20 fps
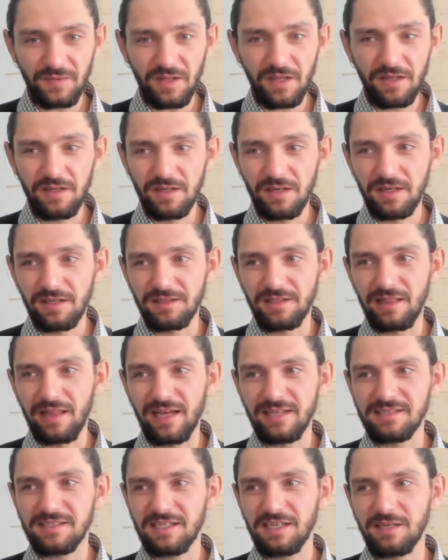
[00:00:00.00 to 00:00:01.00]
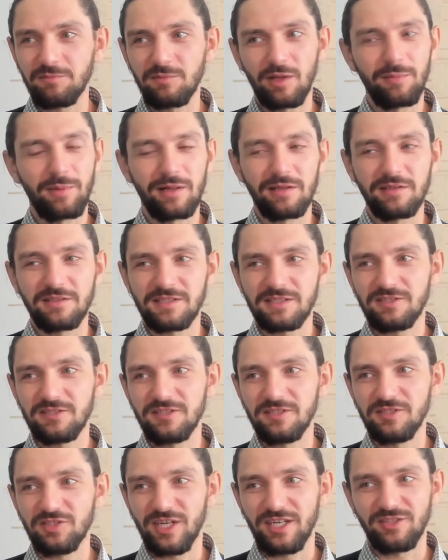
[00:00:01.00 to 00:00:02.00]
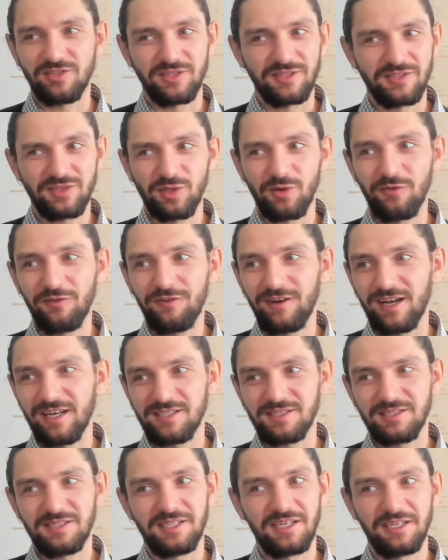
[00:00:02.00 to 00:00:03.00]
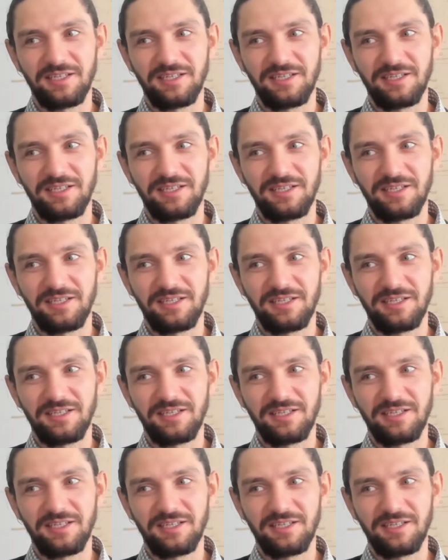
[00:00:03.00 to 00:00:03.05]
the landscape globally is changing so fast that